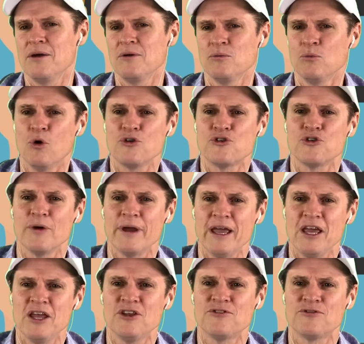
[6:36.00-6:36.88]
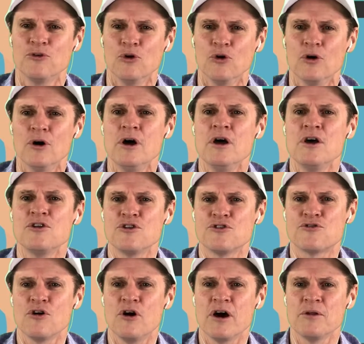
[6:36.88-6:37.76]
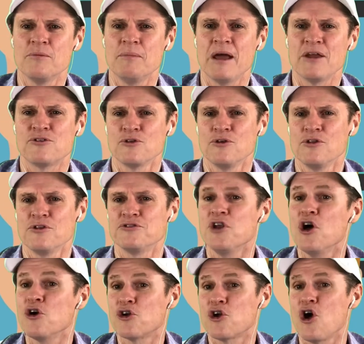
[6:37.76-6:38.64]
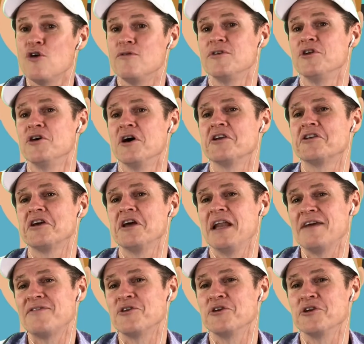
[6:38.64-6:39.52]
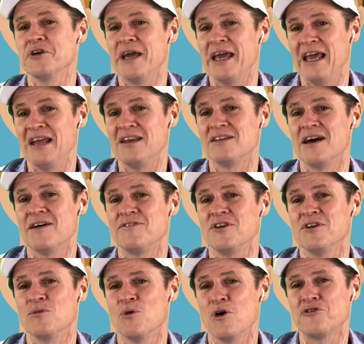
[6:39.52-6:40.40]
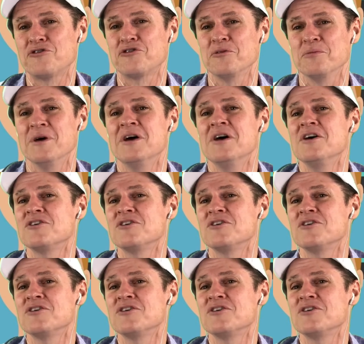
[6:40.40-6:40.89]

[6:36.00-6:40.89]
wash your hands for, to try and make sure there's no COVID-19 left on your hands after you've washed them.